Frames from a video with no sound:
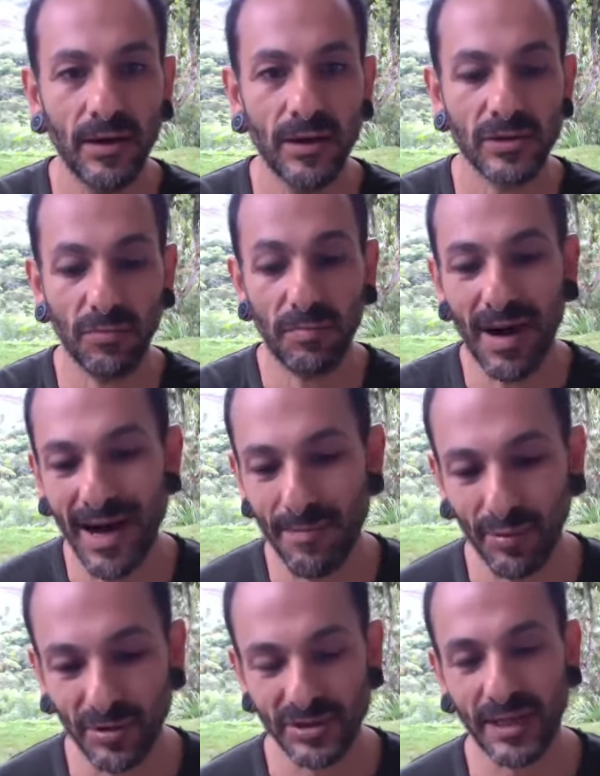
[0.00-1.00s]
So my
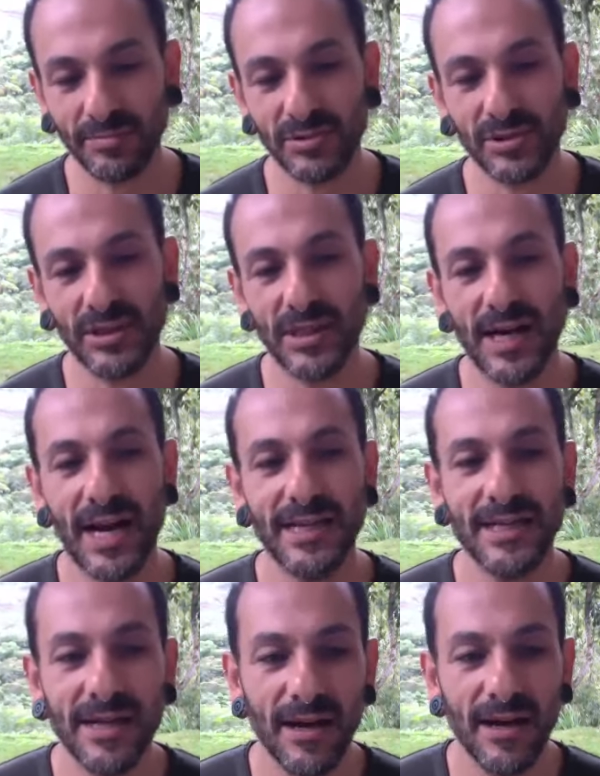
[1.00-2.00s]
perception and
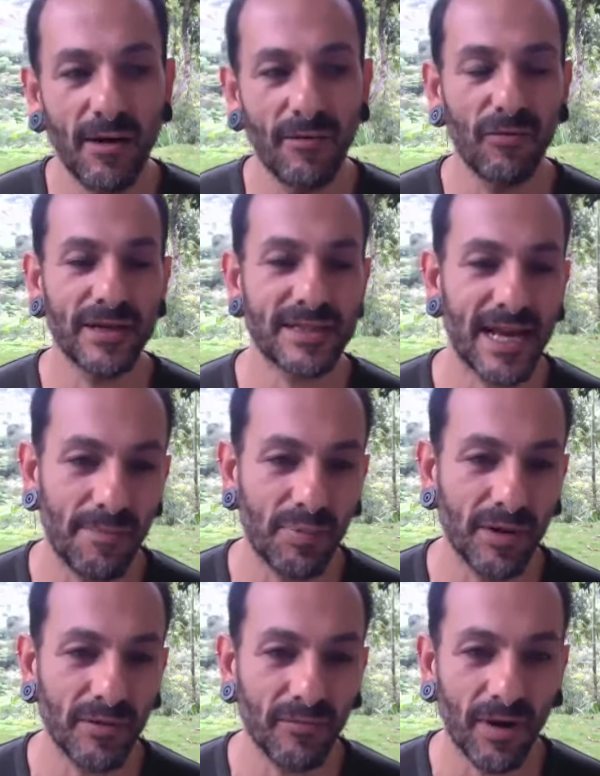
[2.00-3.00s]
idea of what is
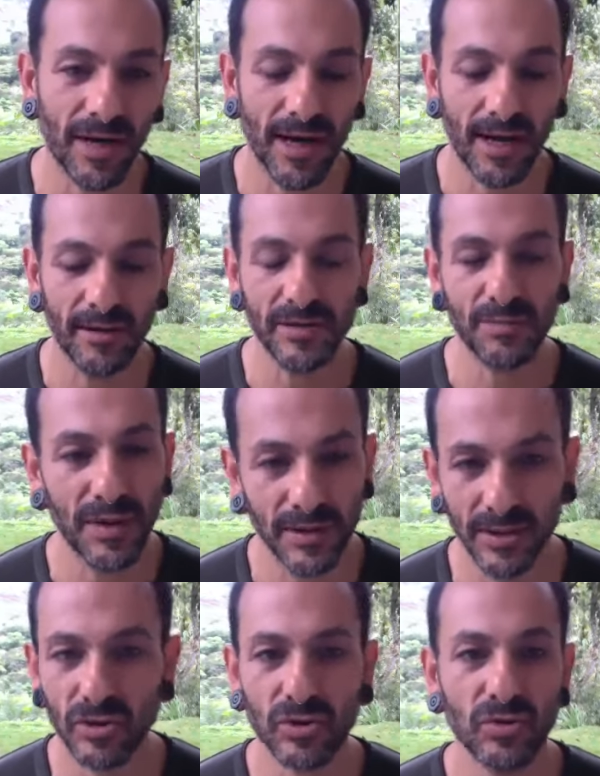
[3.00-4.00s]
happening right now is being
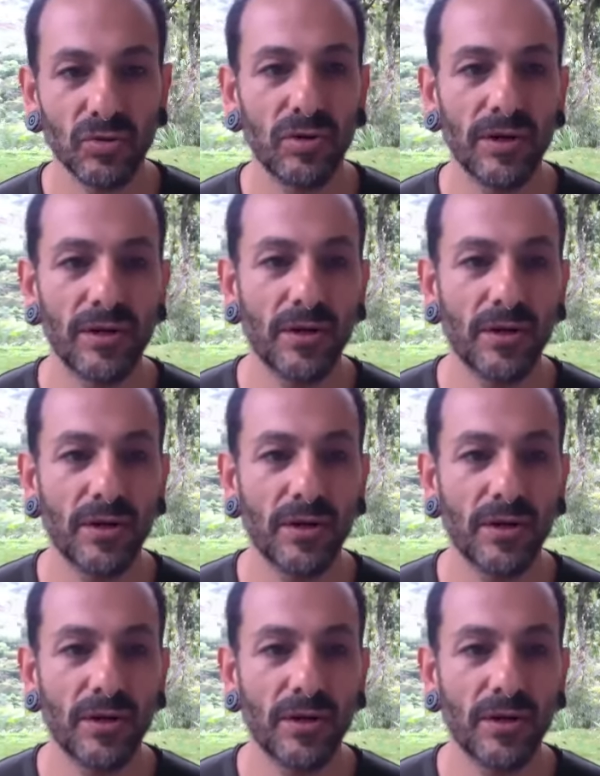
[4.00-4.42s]
destroyed.